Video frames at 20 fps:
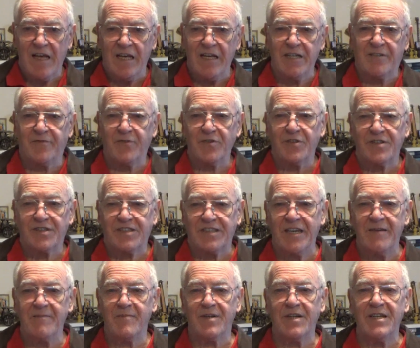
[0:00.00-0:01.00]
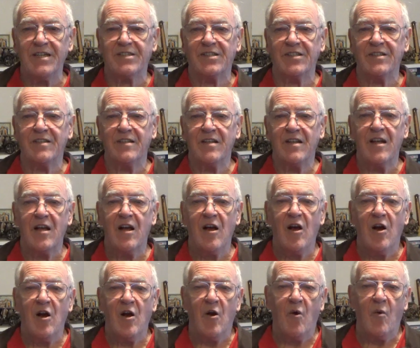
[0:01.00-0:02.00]
It's for the same reason
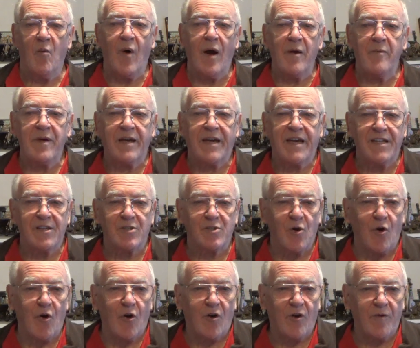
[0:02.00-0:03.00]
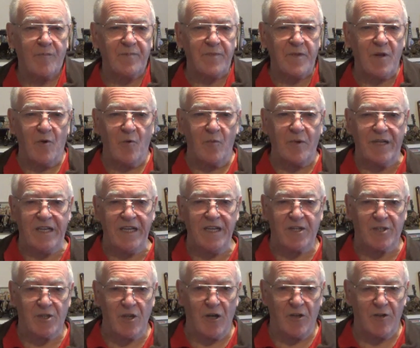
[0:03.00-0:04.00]
why we can talk with
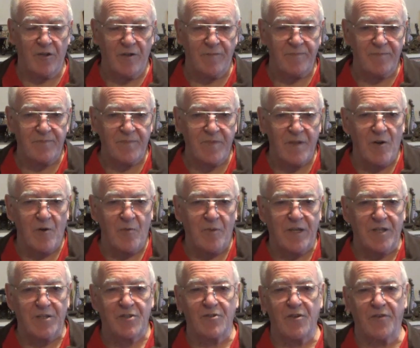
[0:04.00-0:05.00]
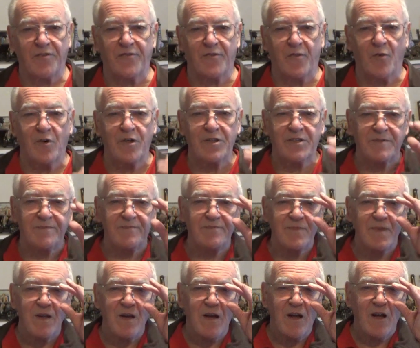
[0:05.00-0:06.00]
each other with a soft voice
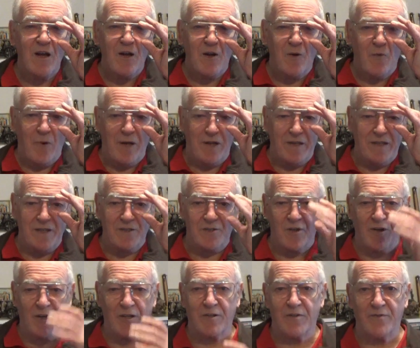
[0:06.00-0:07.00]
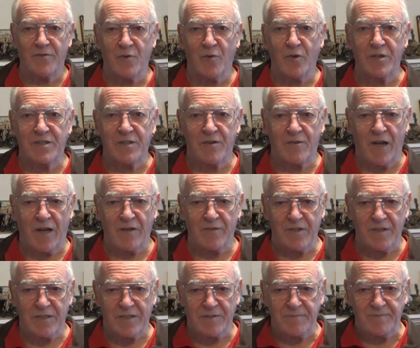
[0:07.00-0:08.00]
while there's a lot of noise around
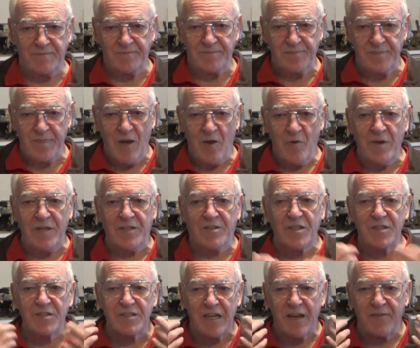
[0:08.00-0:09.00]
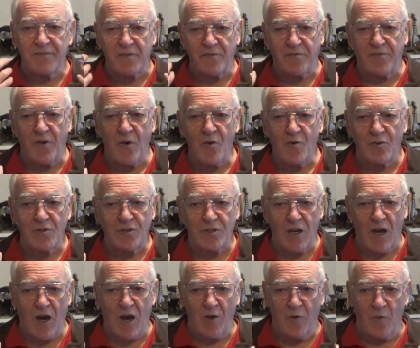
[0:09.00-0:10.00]
us. We just have to
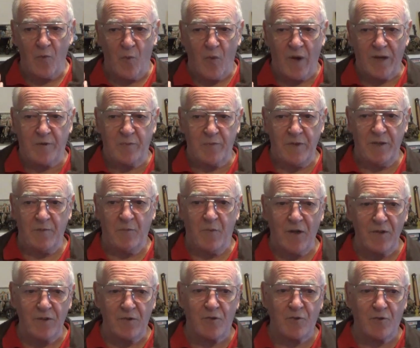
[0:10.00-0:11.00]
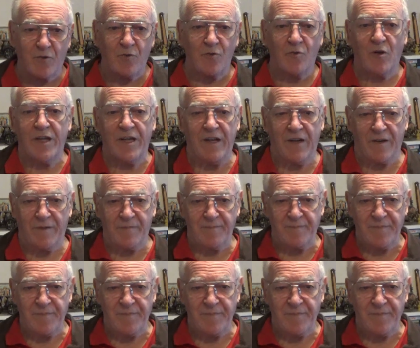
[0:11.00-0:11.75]
focus on what we want to hear.